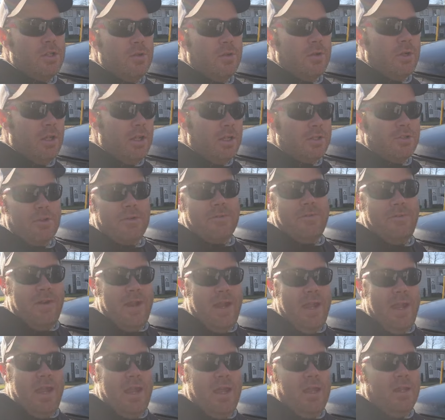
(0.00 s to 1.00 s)
to an electric
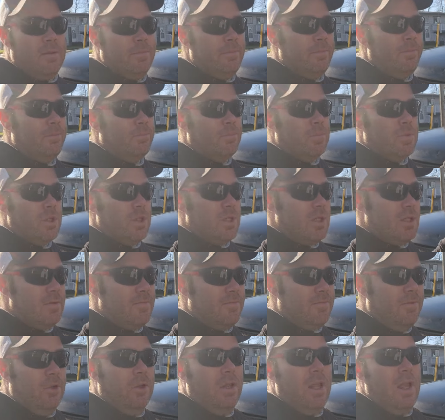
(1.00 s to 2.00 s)
fan. There's
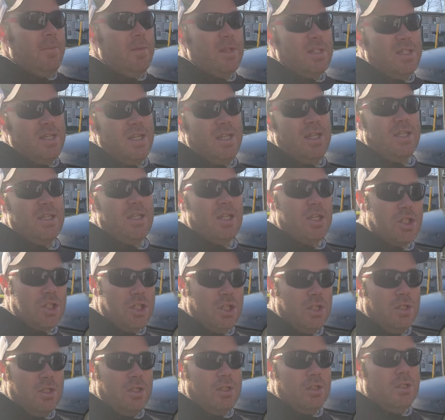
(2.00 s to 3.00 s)
full M S D
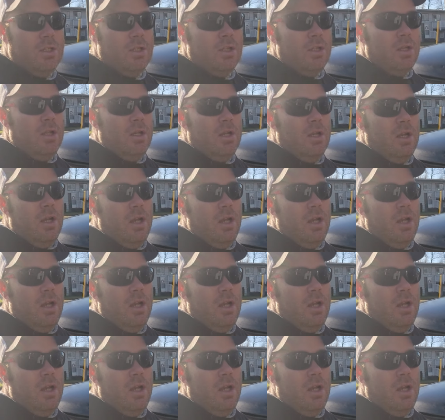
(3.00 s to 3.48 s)
ignition,